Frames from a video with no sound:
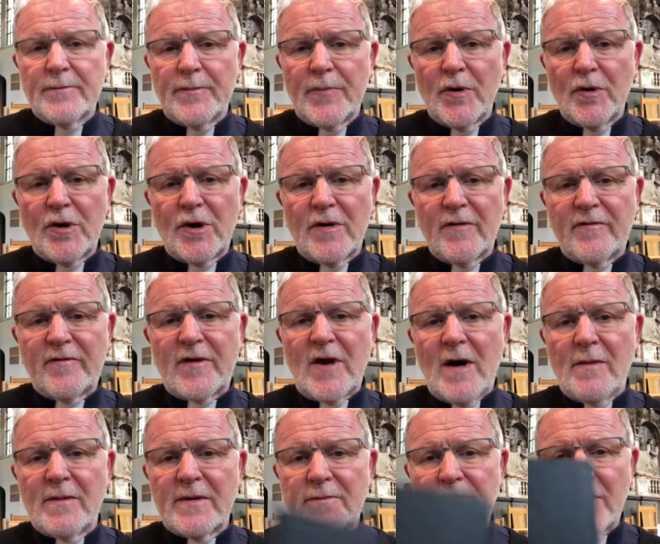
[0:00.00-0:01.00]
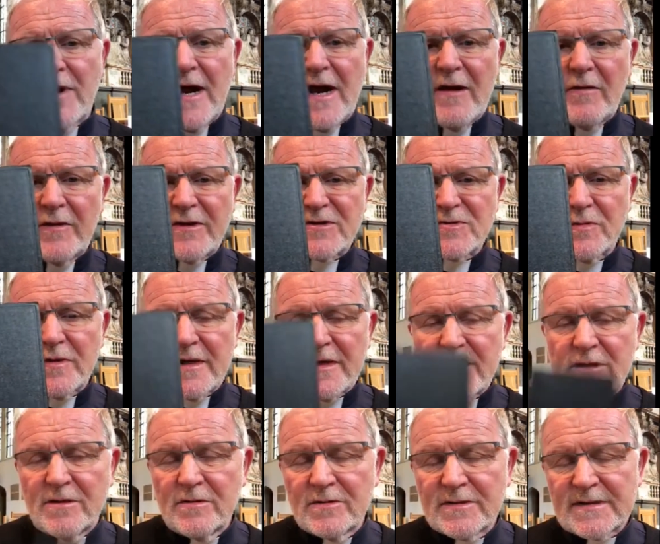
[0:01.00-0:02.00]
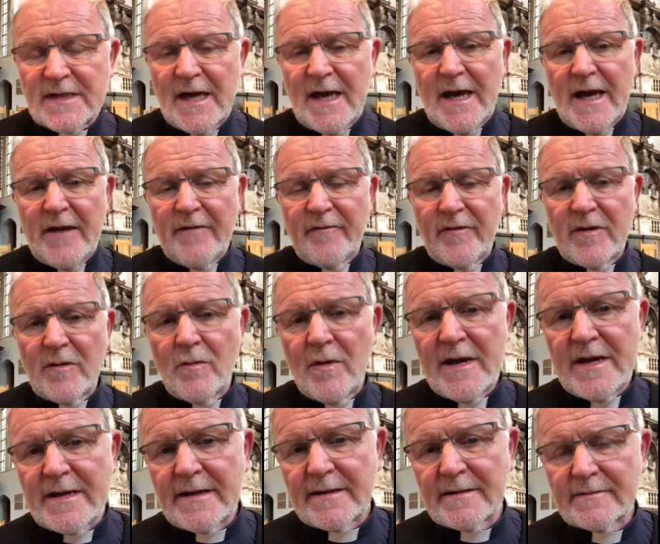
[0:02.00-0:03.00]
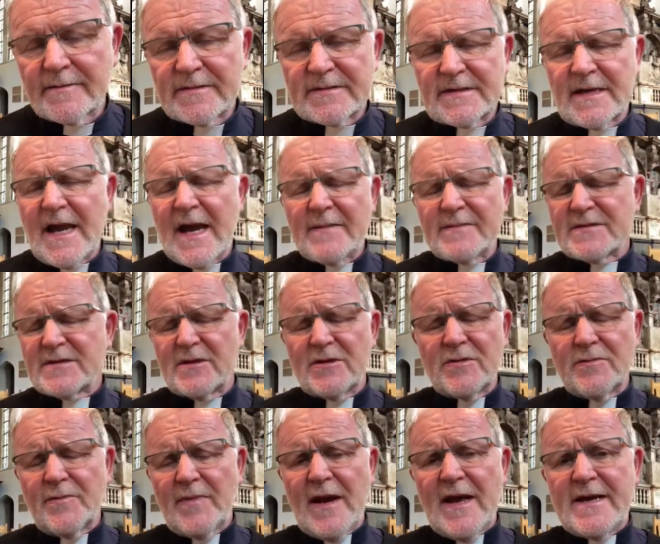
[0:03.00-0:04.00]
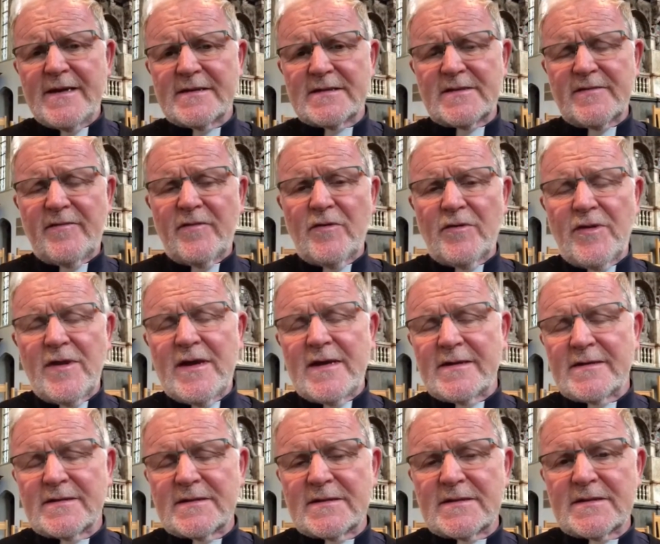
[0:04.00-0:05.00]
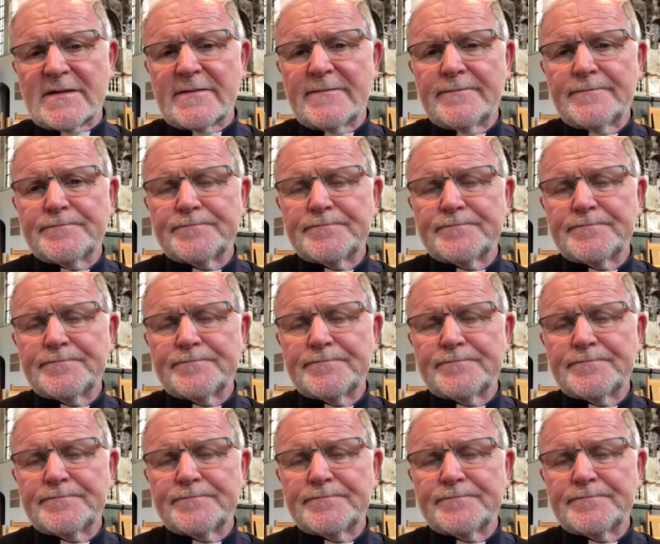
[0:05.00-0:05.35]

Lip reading: Book of Common Prayer, which we use every week. It's an absolute place for this.